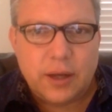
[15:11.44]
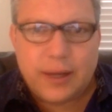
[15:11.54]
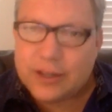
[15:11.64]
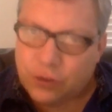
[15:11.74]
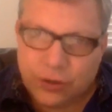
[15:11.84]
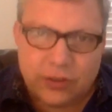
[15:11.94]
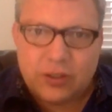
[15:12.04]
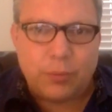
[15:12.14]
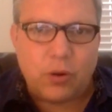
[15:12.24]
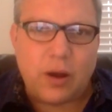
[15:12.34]
Get your
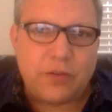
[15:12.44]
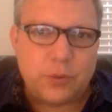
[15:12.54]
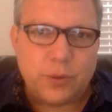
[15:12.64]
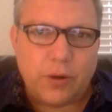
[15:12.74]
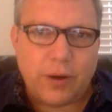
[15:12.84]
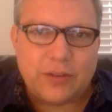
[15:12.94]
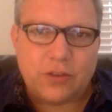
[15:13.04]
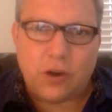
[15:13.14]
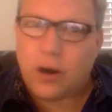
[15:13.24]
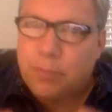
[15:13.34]
December off to a great
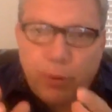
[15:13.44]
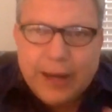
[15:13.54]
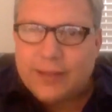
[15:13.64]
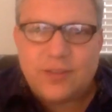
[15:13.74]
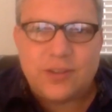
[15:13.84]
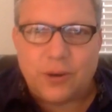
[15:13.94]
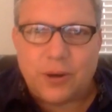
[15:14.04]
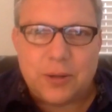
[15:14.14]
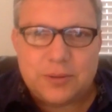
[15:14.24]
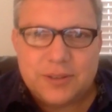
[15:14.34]
start. Break the
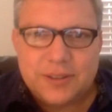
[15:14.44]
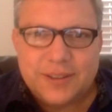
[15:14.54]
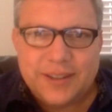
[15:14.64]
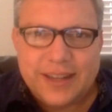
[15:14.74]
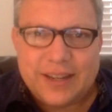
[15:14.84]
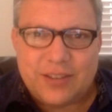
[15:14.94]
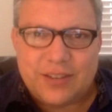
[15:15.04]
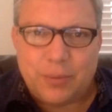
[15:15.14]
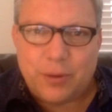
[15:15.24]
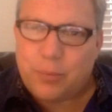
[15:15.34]
zero in
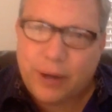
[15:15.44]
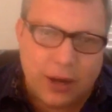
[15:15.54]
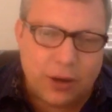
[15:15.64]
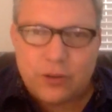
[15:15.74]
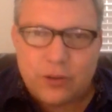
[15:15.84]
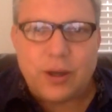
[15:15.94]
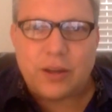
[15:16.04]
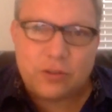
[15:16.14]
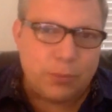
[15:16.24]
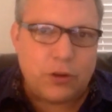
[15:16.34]
December and bring on a new
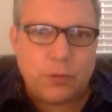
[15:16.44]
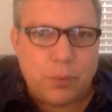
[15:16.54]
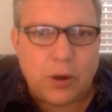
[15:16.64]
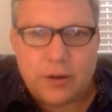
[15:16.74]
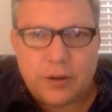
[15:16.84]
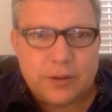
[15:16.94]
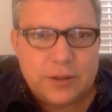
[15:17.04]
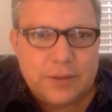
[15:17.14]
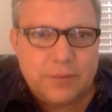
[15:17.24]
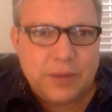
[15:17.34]
customer, a new partner.
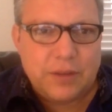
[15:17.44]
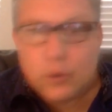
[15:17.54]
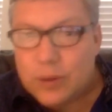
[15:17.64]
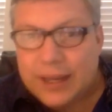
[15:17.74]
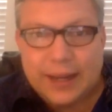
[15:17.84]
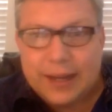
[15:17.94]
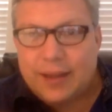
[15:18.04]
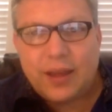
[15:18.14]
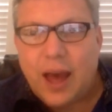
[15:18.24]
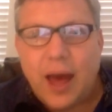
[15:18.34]
If you need
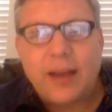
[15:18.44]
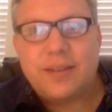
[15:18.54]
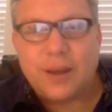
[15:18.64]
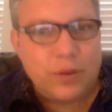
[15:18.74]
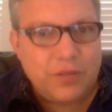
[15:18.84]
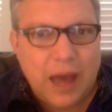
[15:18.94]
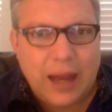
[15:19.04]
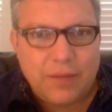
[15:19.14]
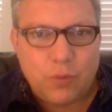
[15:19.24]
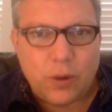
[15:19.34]
any of the content, we've
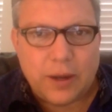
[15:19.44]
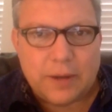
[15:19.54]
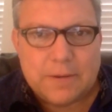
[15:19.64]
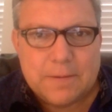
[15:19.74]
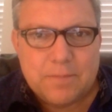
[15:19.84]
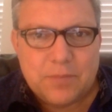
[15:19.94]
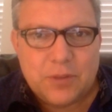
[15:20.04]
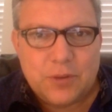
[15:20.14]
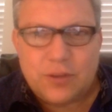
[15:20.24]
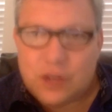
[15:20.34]
got it for you.
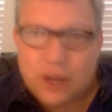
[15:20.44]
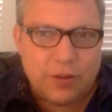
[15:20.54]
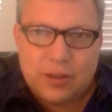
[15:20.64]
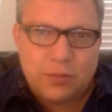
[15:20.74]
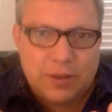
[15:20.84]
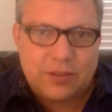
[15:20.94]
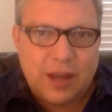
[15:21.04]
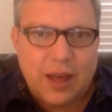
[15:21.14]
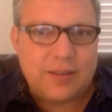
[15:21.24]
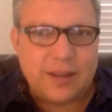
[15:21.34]
You could share this
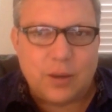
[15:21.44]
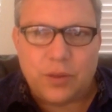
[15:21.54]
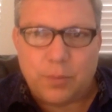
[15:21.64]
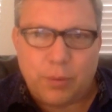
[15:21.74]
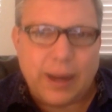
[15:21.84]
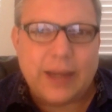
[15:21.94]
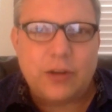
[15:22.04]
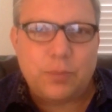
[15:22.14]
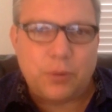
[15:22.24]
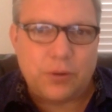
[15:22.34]
content with a brand
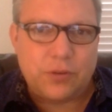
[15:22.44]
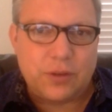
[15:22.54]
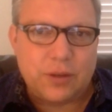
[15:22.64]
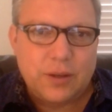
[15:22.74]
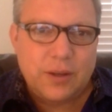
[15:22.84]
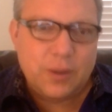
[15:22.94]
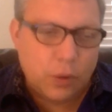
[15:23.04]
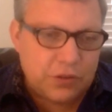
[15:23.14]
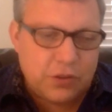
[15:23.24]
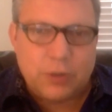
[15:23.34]
new person that
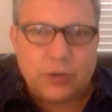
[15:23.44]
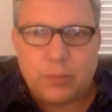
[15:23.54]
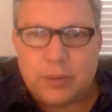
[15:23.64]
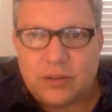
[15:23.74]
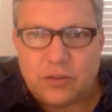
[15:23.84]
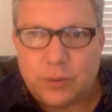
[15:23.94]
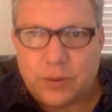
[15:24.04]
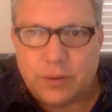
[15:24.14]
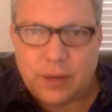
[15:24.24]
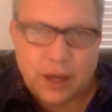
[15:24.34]
wants to build a business
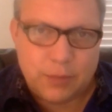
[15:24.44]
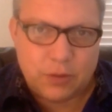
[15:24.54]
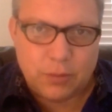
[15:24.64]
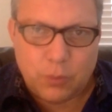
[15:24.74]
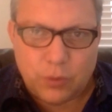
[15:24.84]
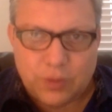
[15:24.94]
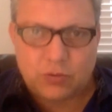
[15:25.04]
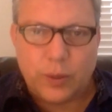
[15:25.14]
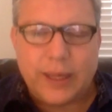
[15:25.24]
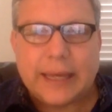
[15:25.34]
with you that comes on board
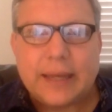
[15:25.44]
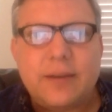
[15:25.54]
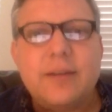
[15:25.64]
this weekend.